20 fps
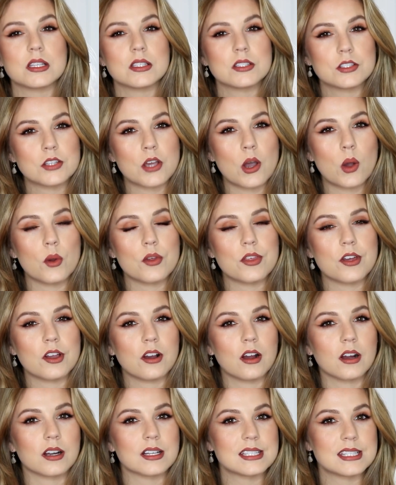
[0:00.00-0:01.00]
So there
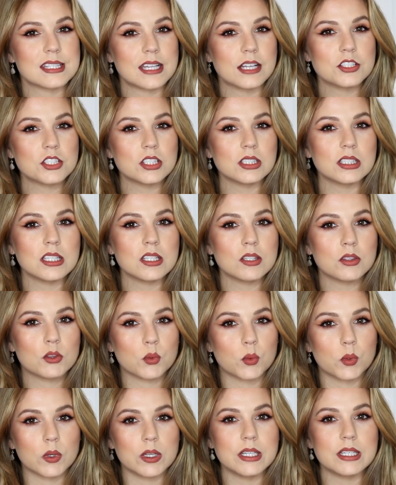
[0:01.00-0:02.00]
are essentially
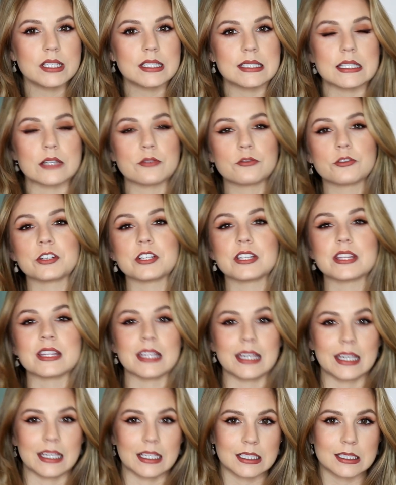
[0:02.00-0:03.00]
three different
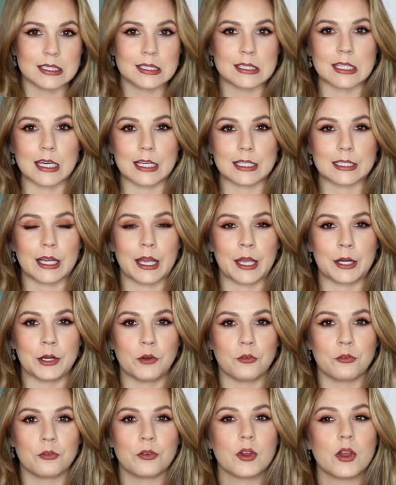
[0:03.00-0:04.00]
things that
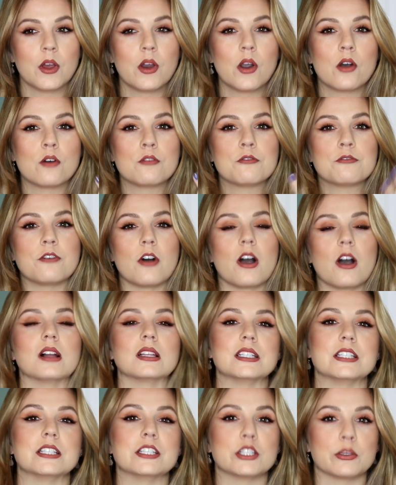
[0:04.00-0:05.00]
kind of fall
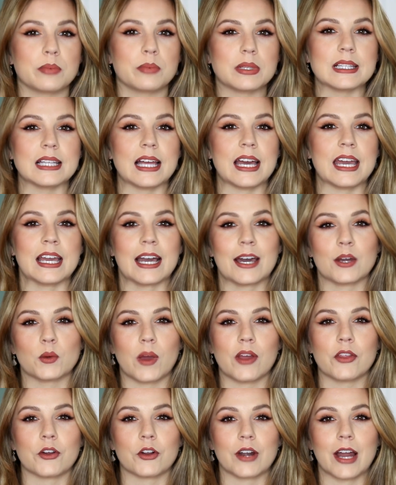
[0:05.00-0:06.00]
into play on
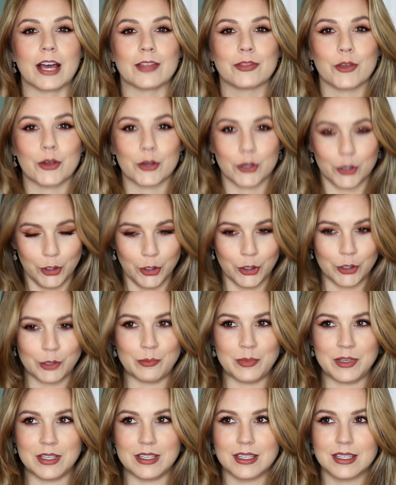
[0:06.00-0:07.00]
whether or not there could
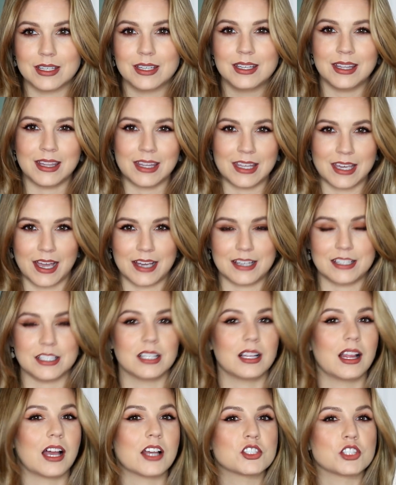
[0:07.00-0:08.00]
be the
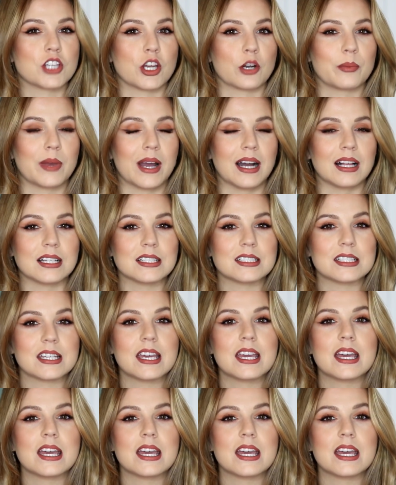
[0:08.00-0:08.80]
ideal eyeshadow palette.